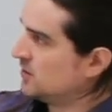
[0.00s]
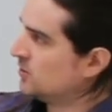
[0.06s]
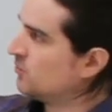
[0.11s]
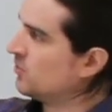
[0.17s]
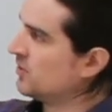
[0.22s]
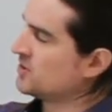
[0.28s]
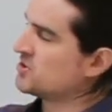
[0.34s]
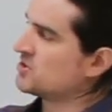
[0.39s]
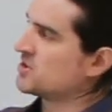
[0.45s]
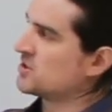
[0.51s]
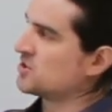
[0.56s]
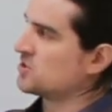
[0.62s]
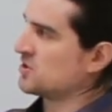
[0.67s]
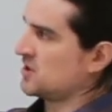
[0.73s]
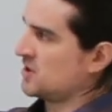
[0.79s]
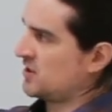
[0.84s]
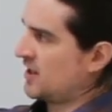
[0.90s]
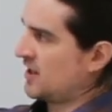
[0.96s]
was
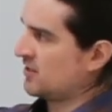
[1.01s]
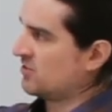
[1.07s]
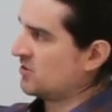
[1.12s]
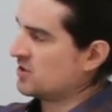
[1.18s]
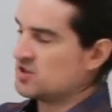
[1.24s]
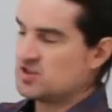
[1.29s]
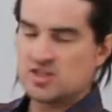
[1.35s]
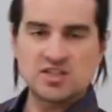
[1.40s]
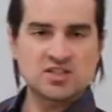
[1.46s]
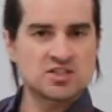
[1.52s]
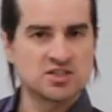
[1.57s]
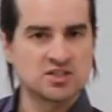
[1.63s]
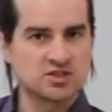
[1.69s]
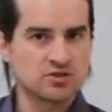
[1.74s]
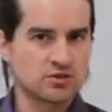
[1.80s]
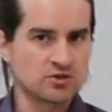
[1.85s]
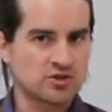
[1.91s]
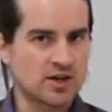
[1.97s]
essentially that the distance
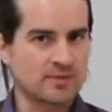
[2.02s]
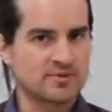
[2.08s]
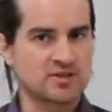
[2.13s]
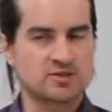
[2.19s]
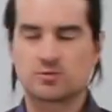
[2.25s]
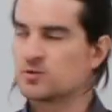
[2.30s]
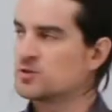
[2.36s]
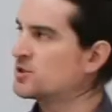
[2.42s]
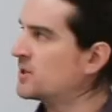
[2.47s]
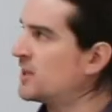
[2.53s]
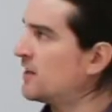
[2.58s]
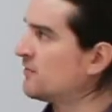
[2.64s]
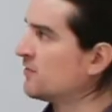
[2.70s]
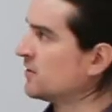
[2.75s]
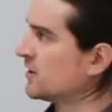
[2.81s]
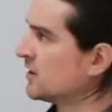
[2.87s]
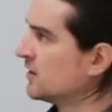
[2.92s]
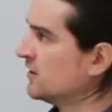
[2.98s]
that those objects were
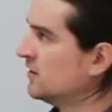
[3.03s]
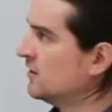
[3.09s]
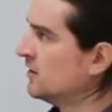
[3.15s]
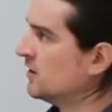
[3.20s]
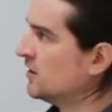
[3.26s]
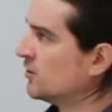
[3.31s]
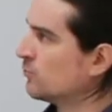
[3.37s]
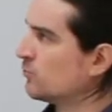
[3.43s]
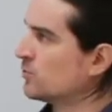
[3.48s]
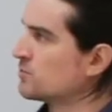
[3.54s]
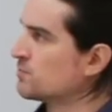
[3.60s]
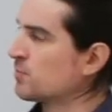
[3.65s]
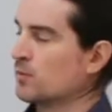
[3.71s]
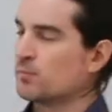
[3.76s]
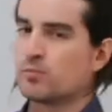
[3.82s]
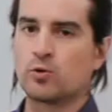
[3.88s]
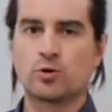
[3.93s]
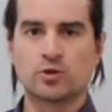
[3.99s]
traveling was
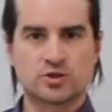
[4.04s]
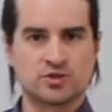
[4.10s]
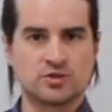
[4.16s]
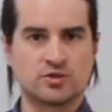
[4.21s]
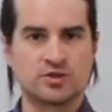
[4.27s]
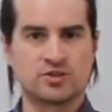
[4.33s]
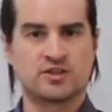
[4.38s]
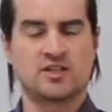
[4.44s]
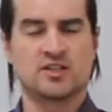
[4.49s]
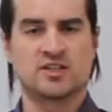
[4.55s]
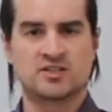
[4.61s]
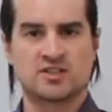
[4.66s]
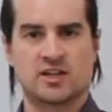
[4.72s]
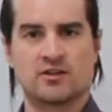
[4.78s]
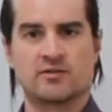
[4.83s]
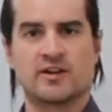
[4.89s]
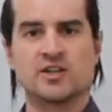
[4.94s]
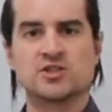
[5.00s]
proportional to the
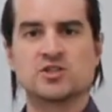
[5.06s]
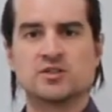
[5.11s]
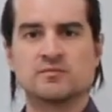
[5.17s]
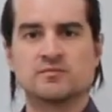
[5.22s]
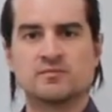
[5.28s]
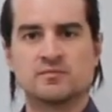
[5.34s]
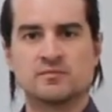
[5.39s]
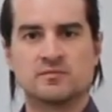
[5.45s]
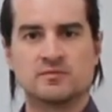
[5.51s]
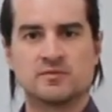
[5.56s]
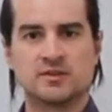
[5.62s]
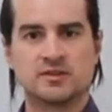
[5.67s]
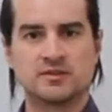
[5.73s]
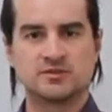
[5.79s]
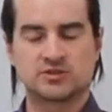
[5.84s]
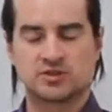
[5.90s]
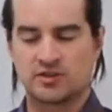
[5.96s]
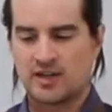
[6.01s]
acceleration.
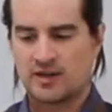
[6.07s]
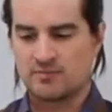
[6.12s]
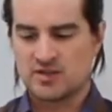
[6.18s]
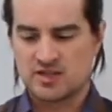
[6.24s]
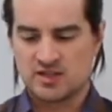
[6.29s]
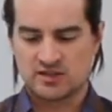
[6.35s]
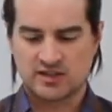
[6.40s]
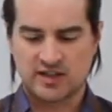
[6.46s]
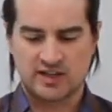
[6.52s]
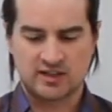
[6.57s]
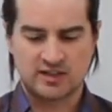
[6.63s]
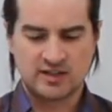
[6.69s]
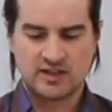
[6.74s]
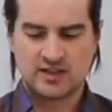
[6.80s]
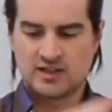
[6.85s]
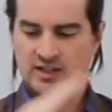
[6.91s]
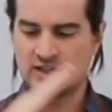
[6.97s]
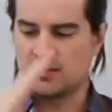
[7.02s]
So that meaning that
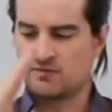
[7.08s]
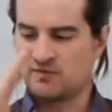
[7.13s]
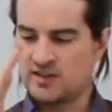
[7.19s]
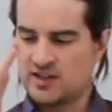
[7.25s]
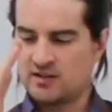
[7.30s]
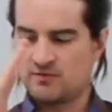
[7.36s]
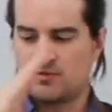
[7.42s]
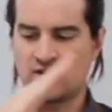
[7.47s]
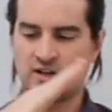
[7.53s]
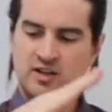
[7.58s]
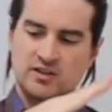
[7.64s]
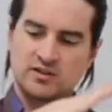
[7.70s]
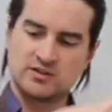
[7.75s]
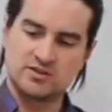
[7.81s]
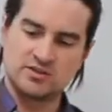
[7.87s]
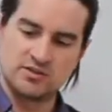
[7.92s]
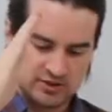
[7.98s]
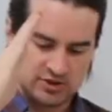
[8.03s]
if you had a
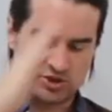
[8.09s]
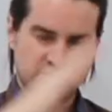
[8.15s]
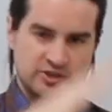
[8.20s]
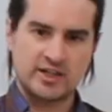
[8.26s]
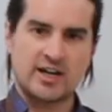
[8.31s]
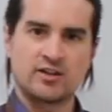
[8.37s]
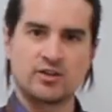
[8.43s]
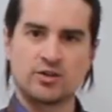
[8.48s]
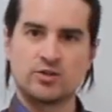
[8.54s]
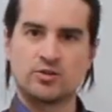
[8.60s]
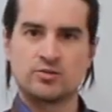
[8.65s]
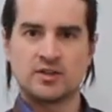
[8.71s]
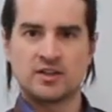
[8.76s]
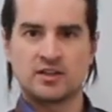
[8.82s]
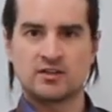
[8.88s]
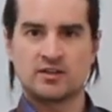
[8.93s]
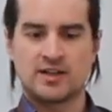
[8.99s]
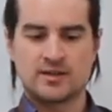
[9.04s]
very shallow
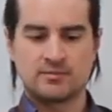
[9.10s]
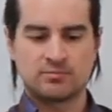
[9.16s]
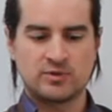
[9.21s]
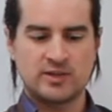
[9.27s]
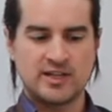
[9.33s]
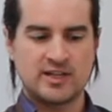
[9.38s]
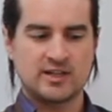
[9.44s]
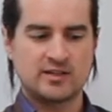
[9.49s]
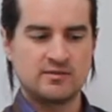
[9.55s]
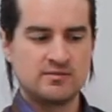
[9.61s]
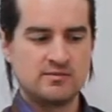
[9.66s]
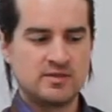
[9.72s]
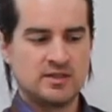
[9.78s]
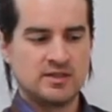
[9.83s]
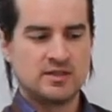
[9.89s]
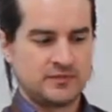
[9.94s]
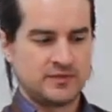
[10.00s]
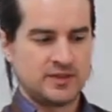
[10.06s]
inclined plane,
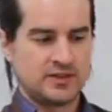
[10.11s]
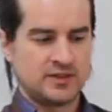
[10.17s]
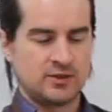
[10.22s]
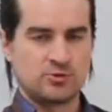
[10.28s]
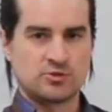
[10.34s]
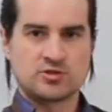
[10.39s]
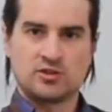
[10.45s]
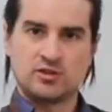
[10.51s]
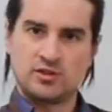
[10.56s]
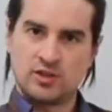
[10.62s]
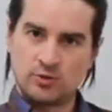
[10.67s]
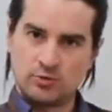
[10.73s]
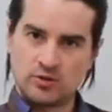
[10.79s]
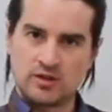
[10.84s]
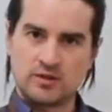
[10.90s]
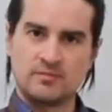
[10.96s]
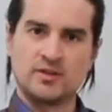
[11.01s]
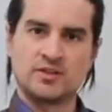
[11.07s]
it was
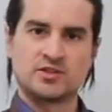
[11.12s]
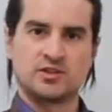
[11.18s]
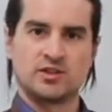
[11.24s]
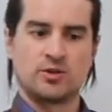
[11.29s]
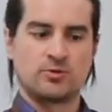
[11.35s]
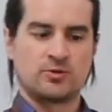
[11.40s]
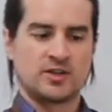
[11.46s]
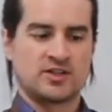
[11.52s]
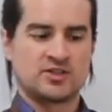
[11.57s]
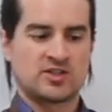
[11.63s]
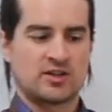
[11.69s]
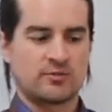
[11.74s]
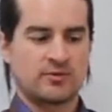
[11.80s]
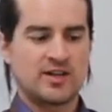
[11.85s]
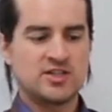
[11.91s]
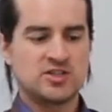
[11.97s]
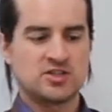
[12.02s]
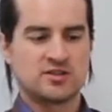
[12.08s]
lower, much lower
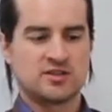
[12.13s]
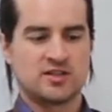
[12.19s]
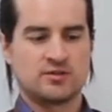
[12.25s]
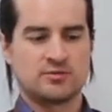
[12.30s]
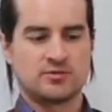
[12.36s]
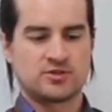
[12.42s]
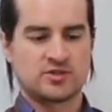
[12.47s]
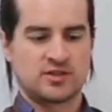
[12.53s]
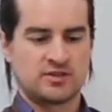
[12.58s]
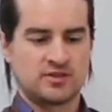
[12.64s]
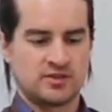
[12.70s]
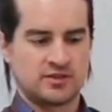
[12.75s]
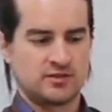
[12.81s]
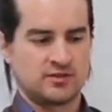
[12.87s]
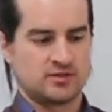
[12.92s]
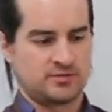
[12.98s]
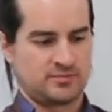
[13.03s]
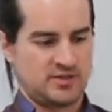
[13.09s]
acceleration that it was
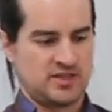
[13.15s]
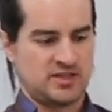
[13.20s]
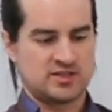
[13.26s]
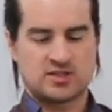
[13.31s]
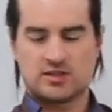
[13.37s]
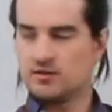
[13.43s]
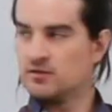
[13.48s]
under, or being